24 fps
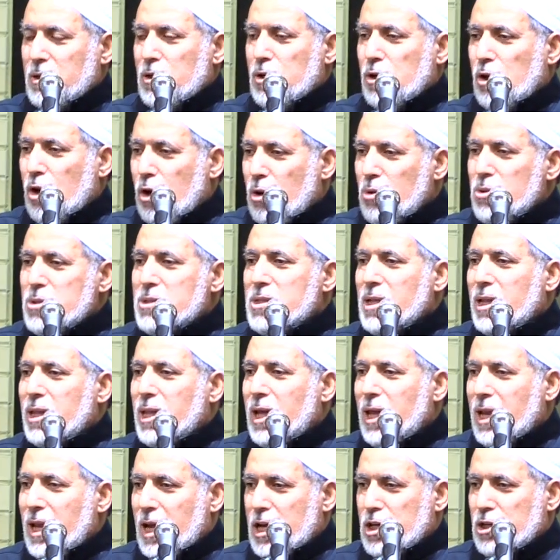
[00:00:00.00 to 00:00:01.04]
knows the
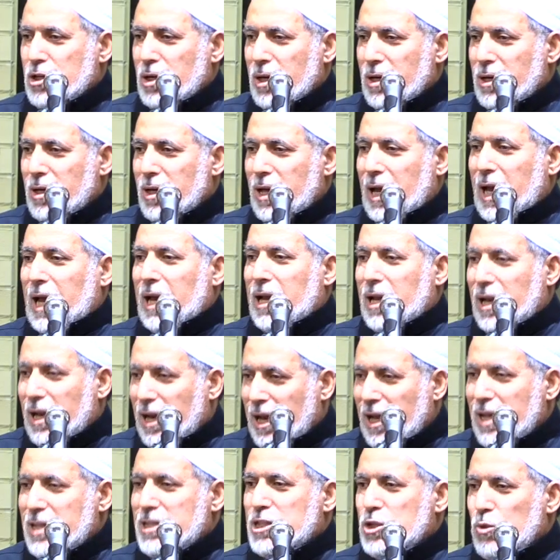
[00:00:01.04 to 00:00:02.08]
direction, at
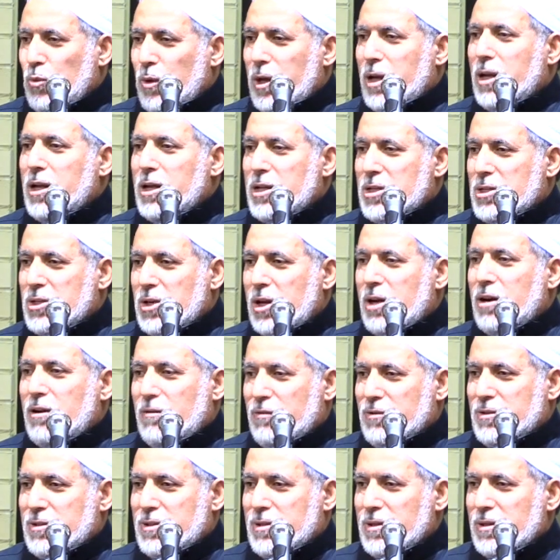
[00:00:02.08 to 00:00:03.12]
least where he
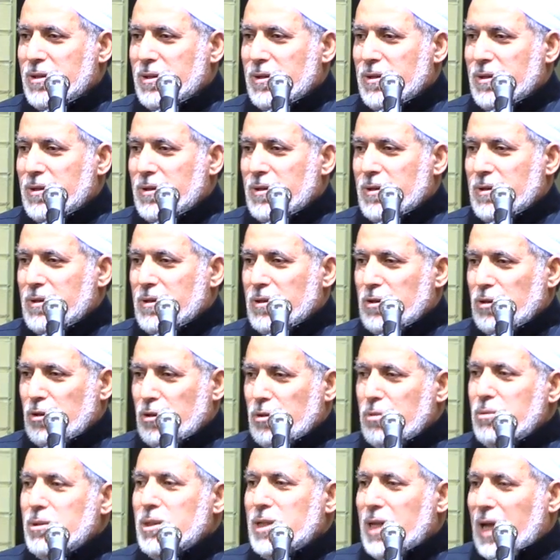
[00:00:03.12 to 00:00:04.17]
serves,
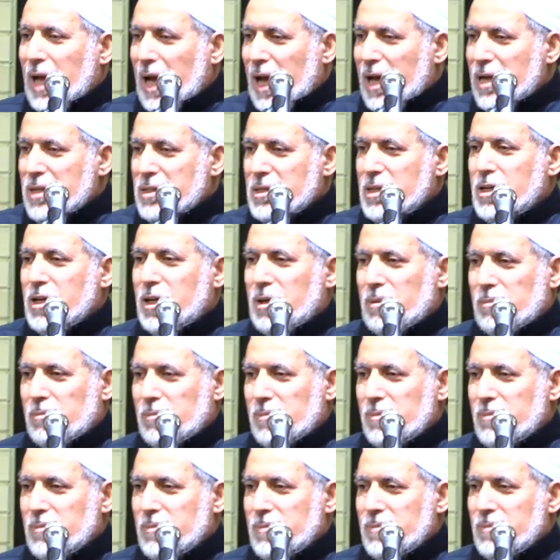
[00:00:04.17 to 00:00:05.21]
you would ask him